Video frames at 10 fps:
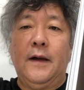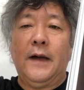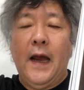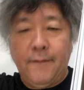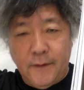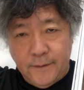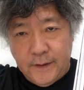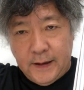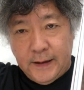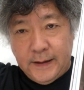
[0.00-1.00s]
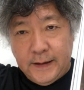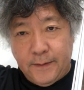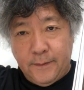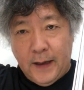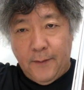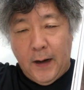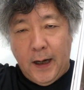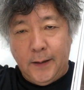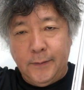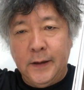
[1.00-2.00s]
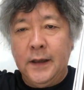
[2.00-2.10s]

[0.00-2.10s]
Heaven in the above,